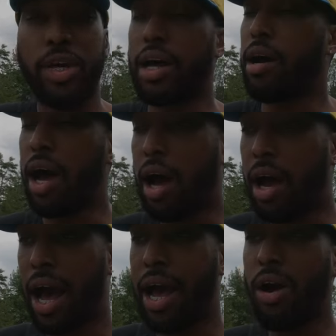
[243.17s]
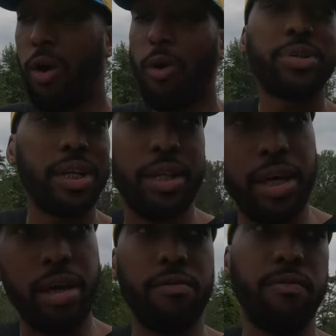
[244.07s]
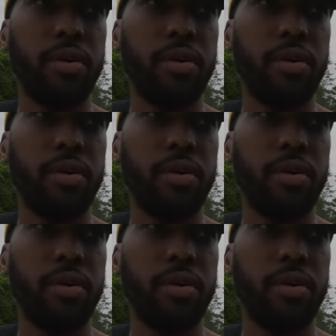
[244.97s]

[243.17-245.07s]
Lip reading: I hope to live